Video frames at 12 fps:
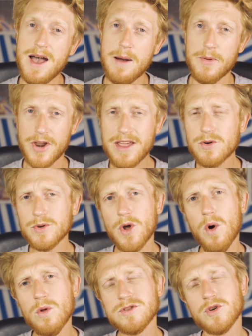but I could
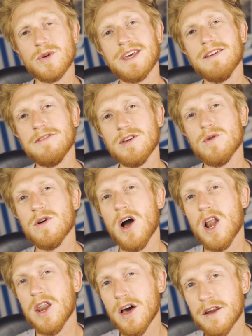also give you
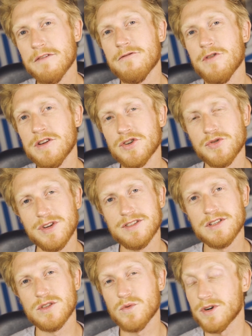a lot of French
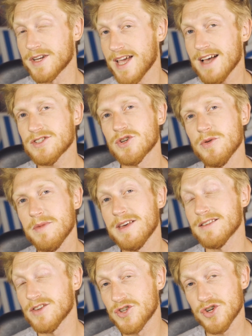addresses where gastronomy
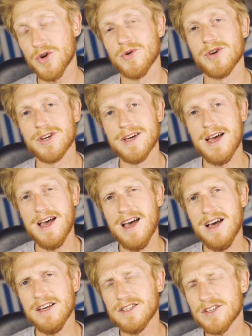is a joke,
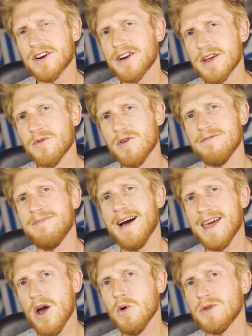starting with
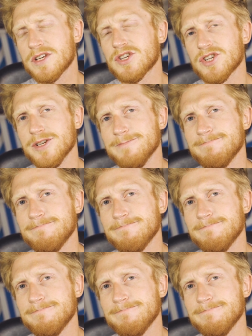my own kitchen.